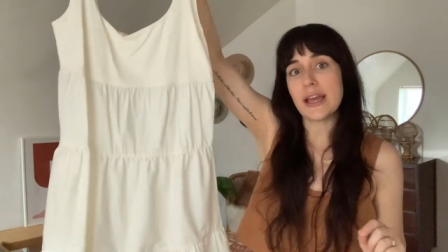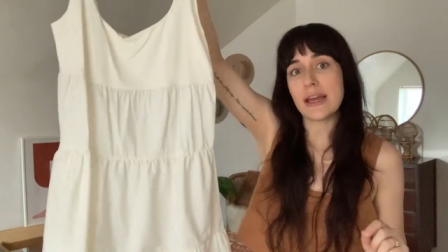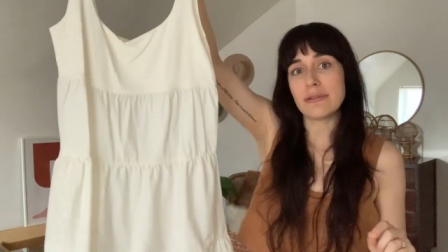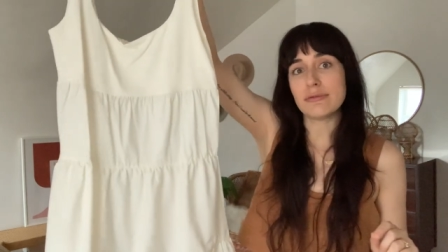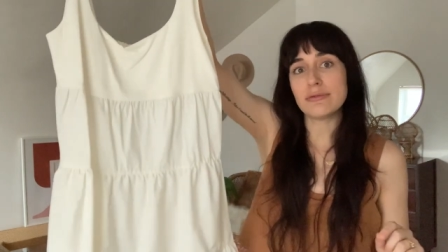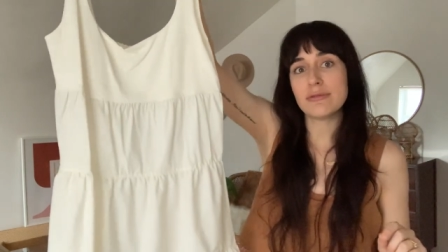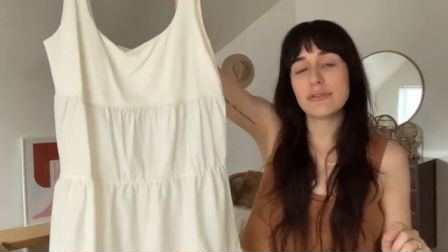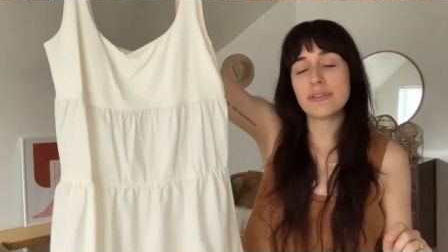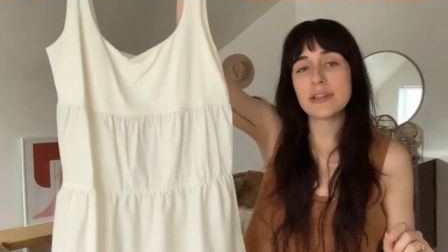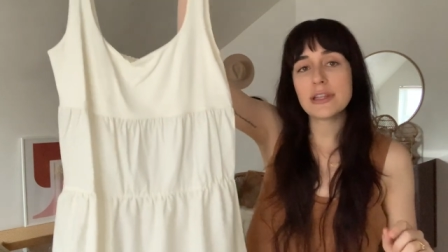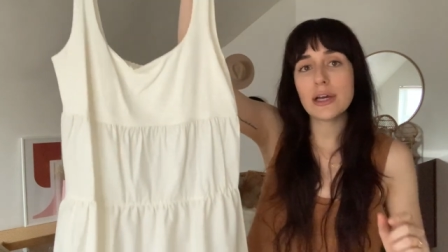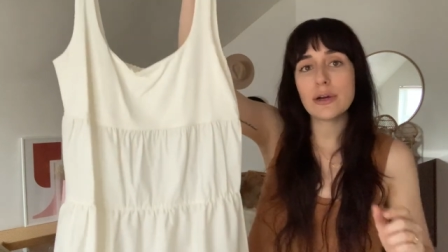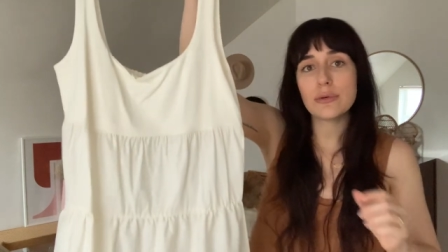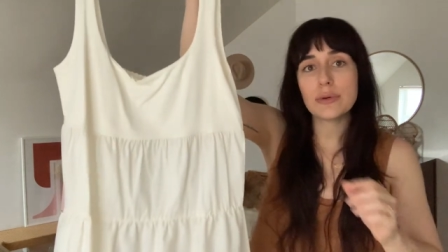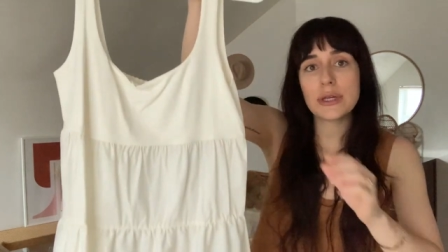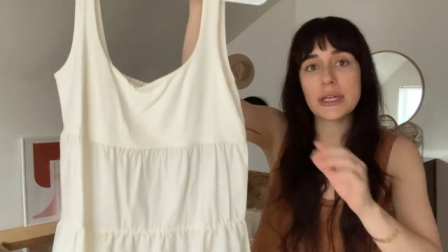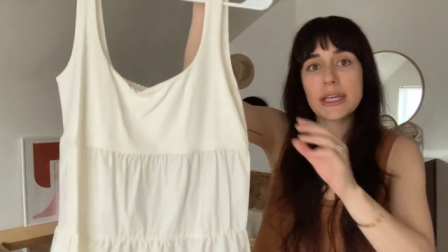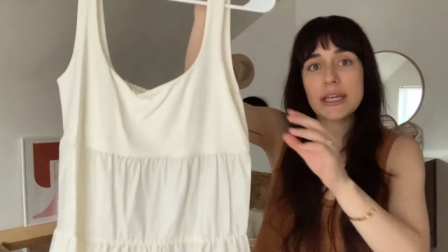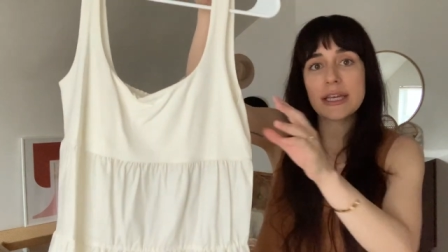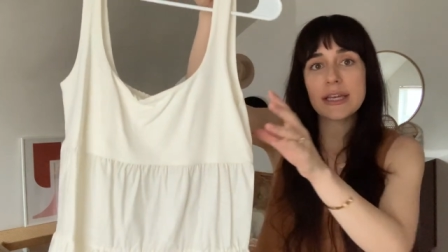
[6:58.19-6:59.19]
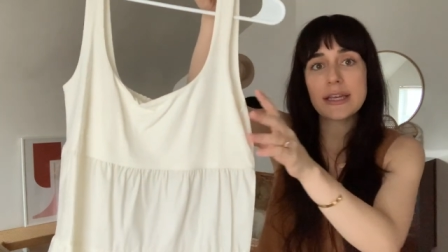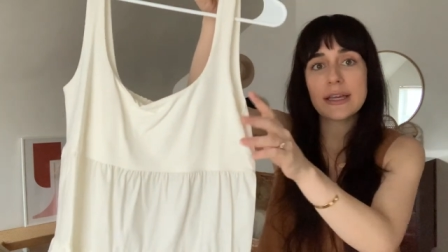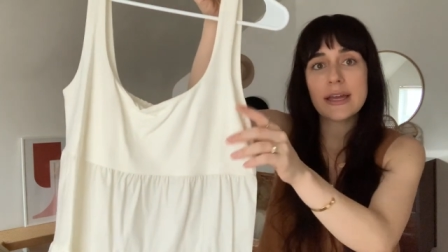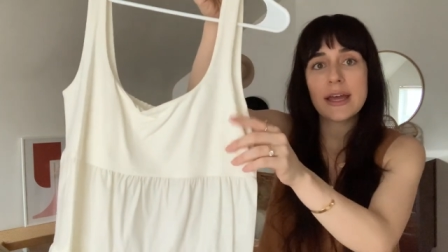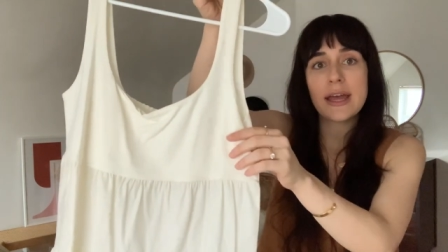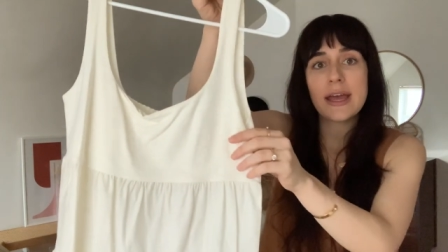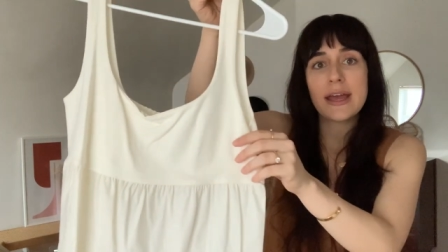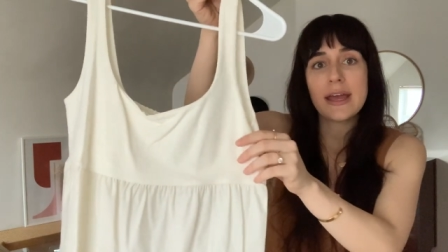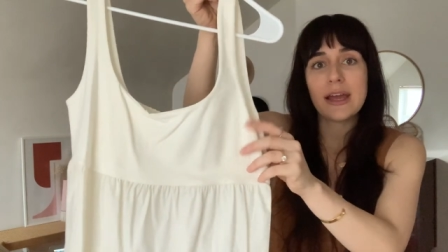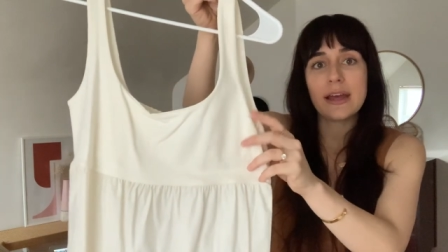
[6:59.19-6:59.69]
and flowy.
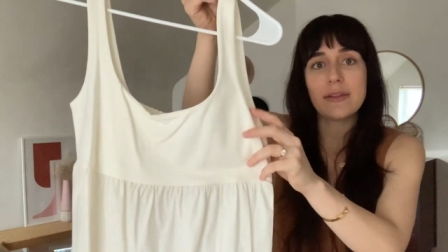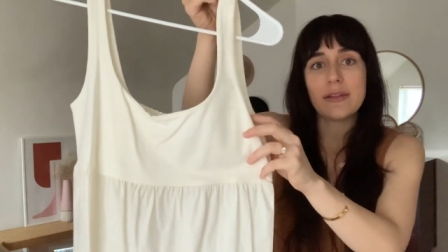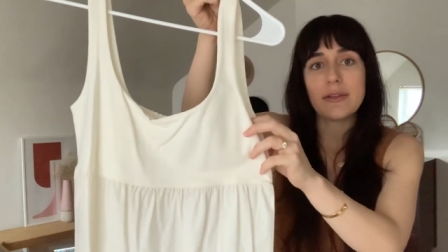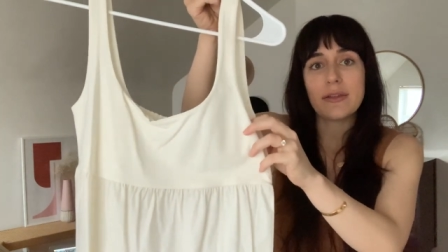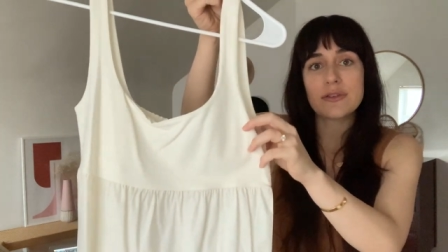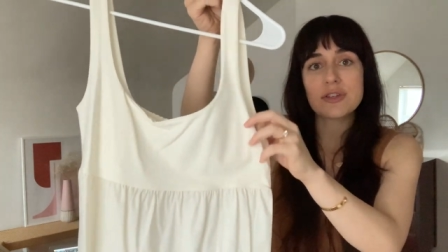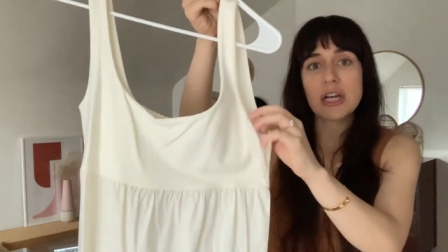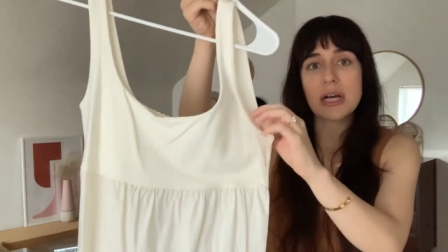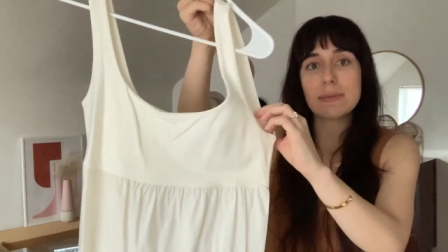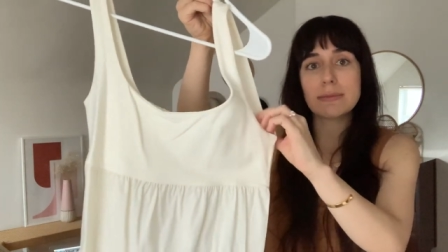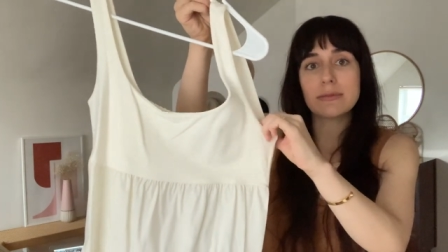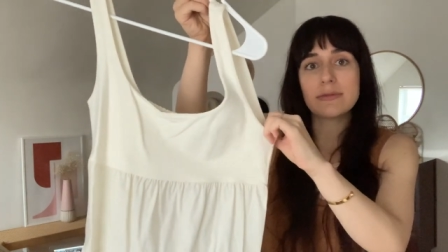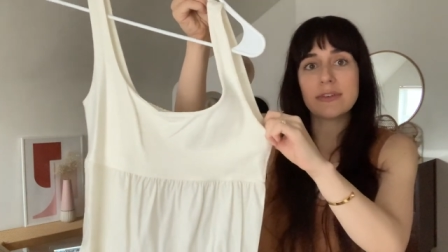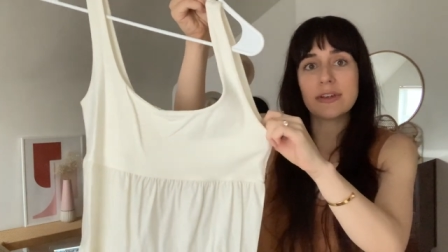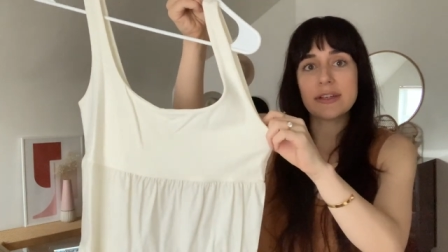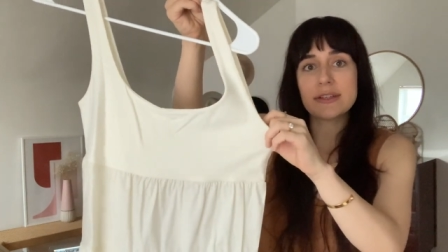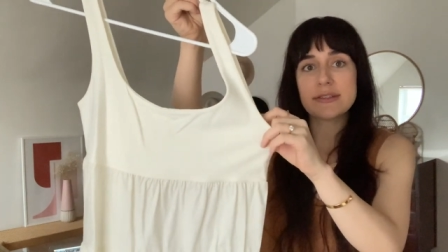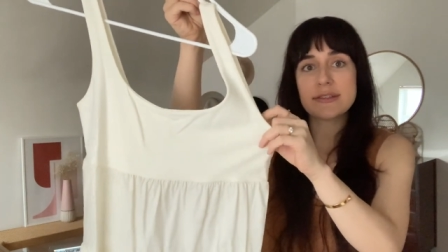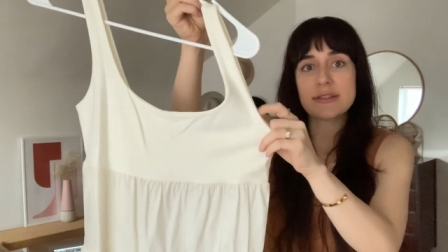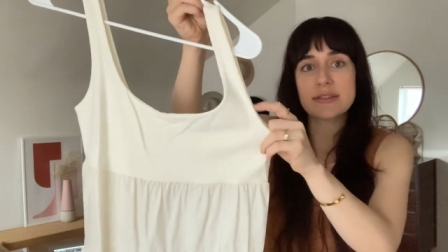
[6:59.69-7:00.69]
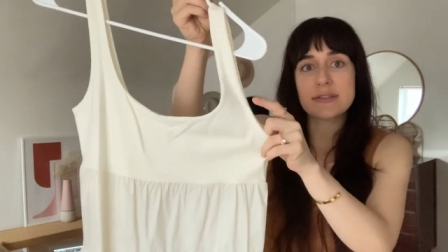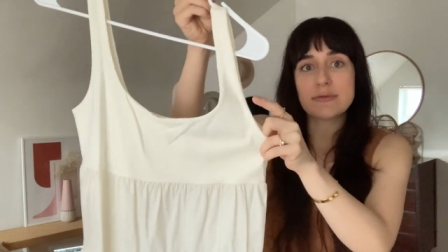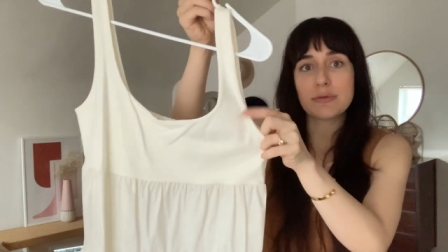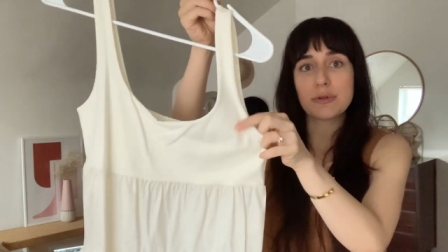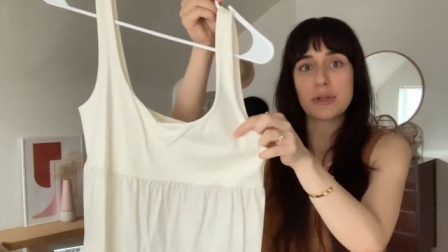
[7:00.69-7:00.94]
And then the top of it is this